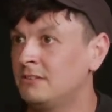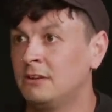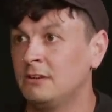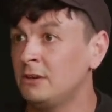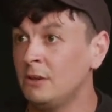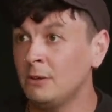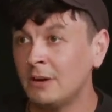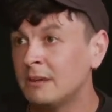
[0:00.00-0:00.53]
The
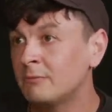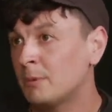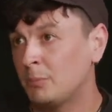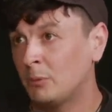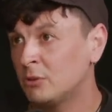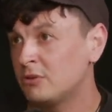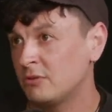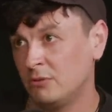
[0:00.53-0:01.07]
U N
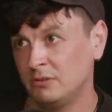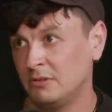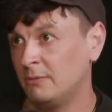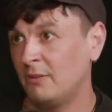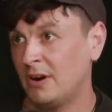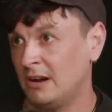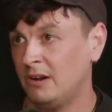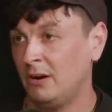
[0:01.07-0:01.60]
reporter on the
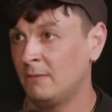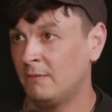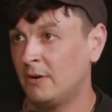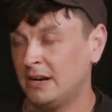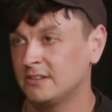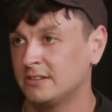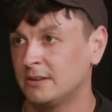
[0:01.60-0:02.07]
viol- on violence